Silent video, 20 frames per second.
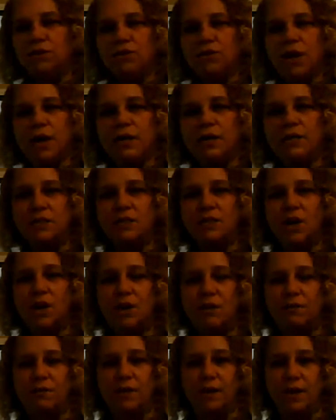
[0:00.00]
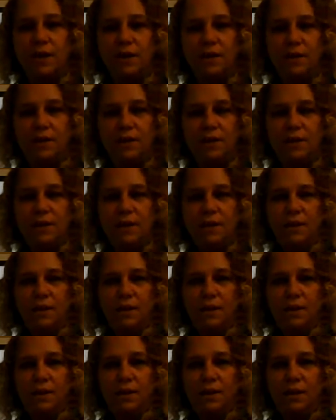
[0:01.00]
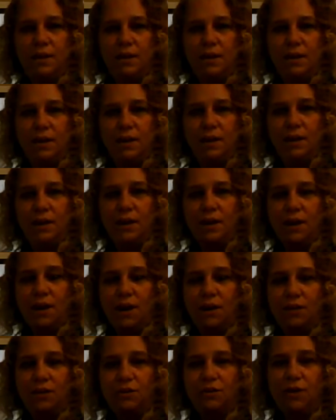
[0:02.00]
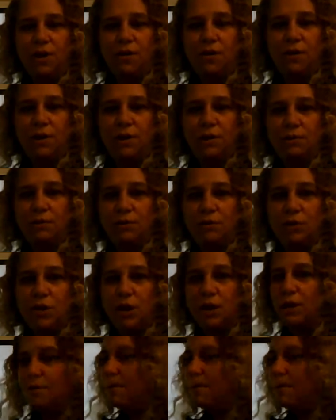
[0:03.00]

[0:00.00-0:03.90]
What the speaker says: try to solve it on your own, and then we'll talk